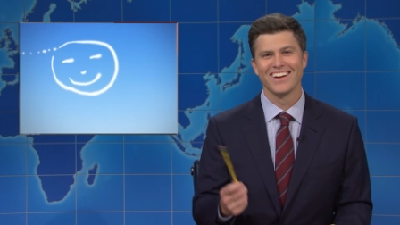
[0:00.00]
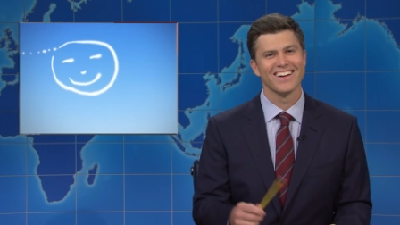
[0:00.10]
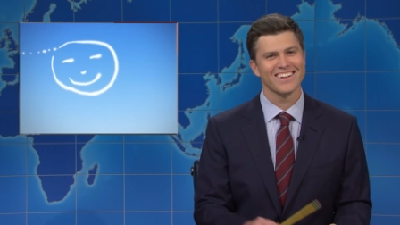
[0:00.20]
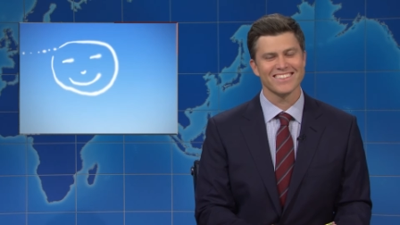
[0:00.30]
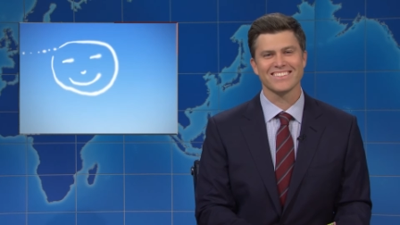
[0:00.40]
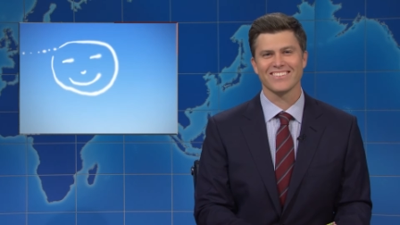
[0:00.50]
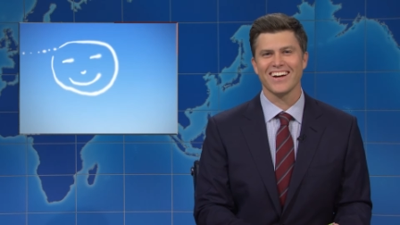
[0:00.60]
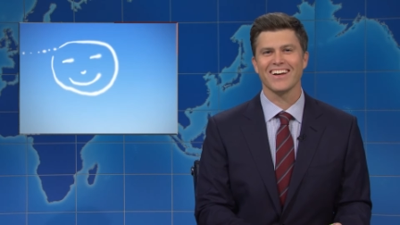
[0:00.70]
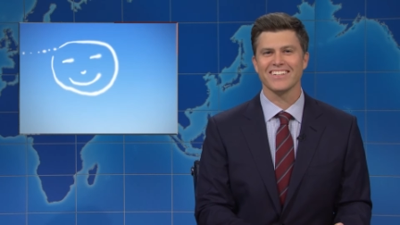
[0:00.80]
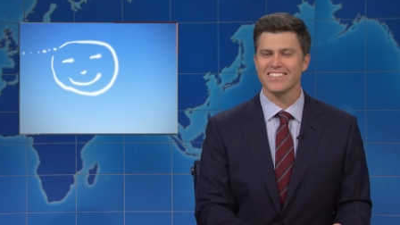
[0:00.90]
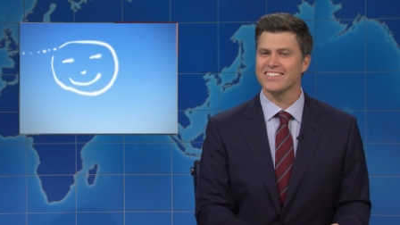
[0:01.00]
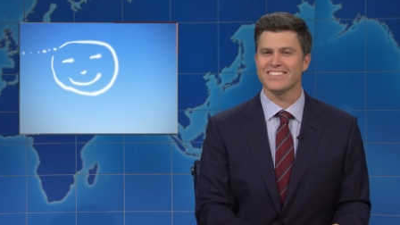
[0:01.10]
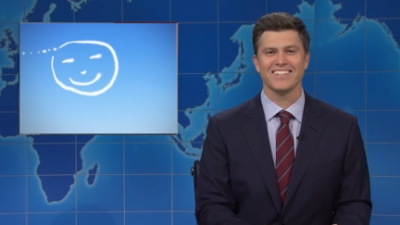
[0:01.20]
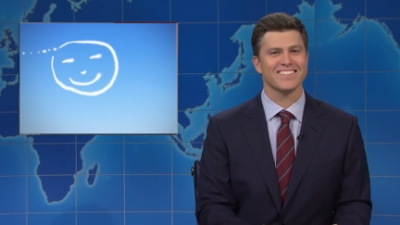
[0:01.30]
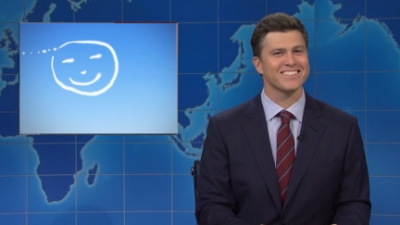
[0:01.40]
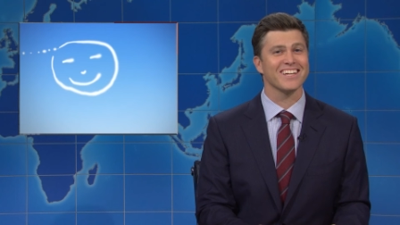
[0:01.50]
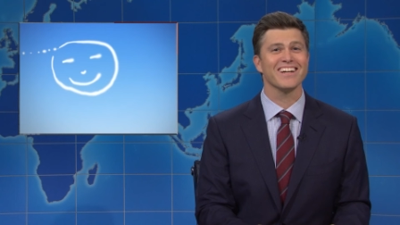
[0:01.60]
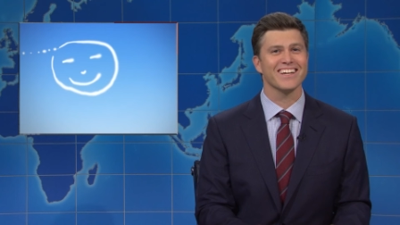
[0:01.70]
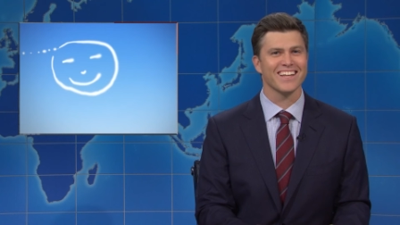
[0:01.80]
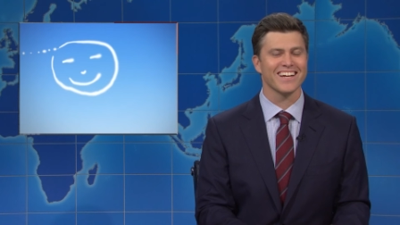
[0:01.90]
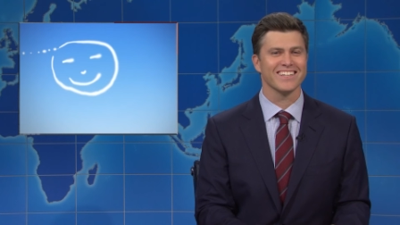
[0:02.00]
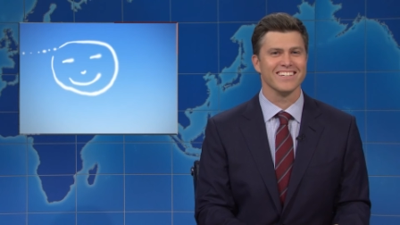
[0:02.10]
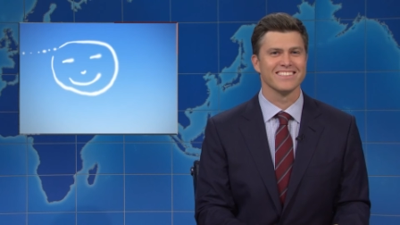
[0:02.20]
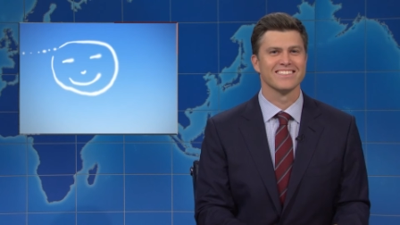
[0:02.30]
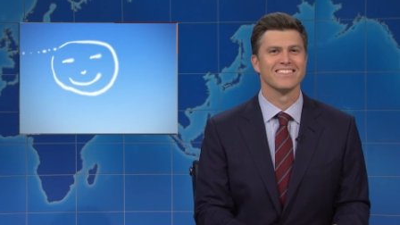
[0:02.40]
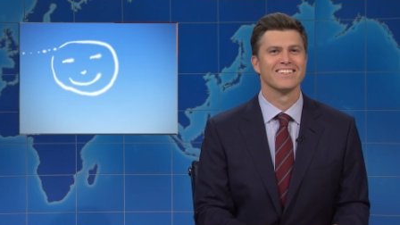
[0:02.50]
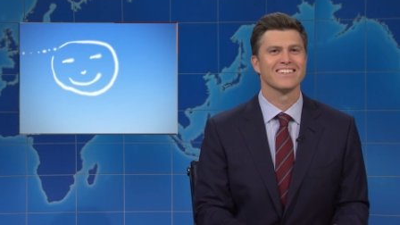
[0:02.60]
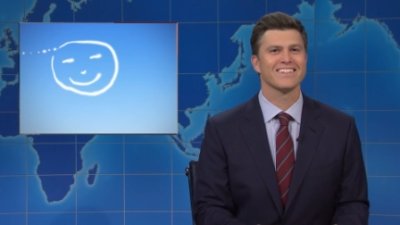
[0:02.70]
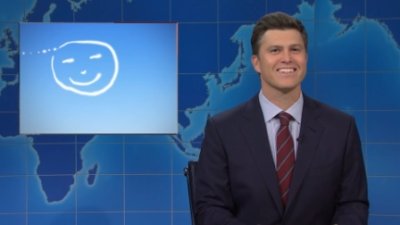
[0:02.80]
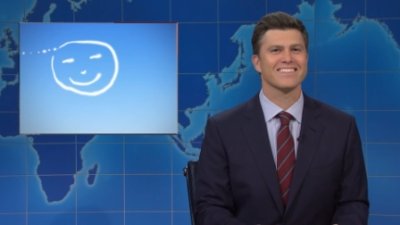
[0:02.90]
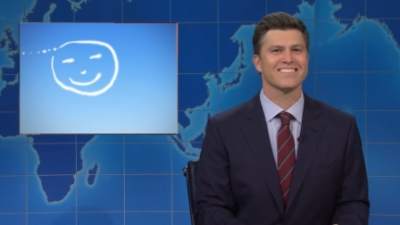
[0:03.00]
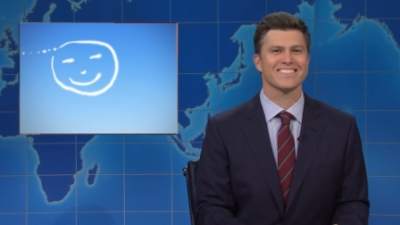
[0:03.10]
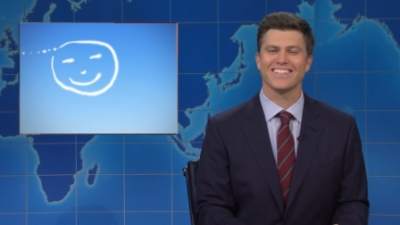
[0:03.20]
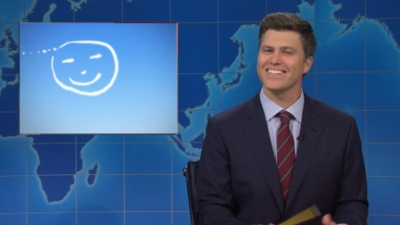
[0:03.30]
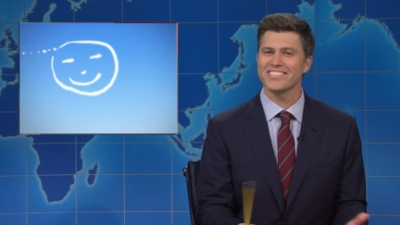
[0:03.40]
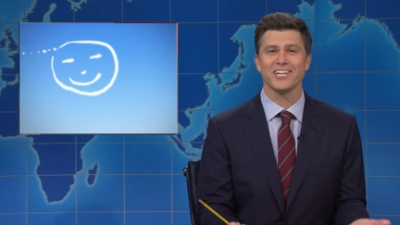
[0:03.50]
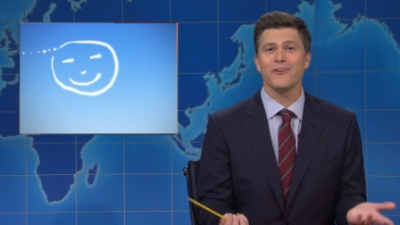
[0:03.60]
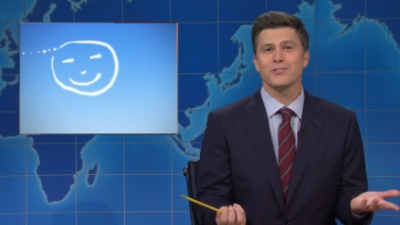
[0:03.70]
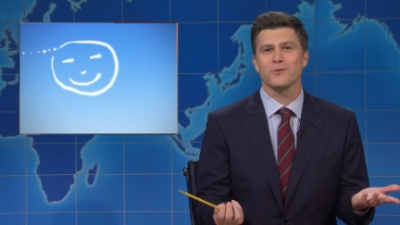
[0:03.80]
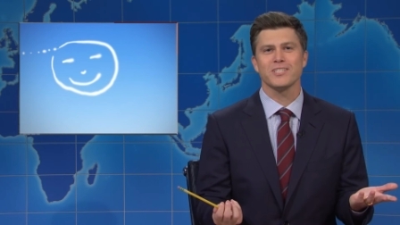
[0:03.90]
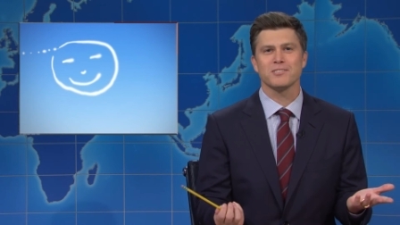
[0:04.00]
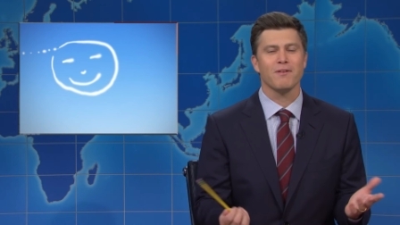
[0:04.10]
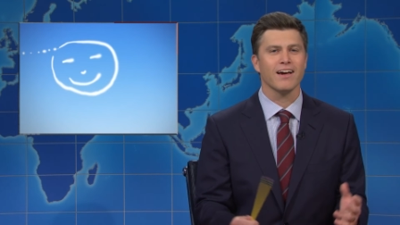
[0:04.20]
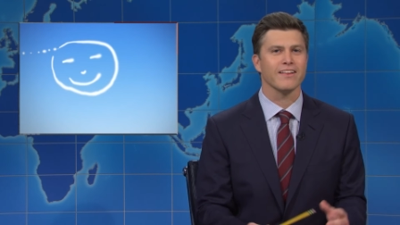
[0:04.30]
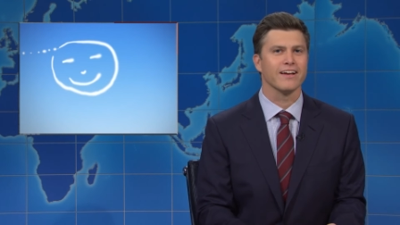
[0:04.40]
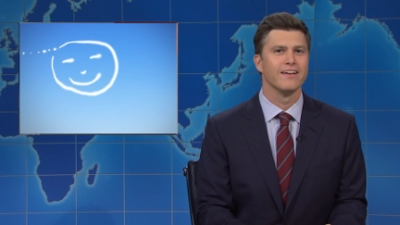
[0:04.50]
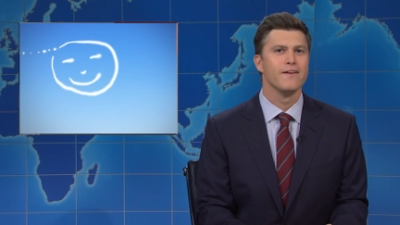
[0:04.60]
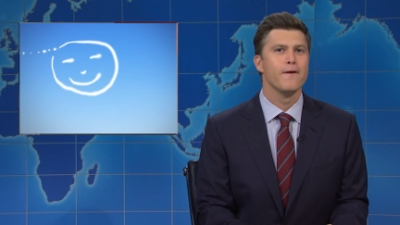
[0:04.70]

that's, wow, that's a, st a stunning likeness. she always was smiling.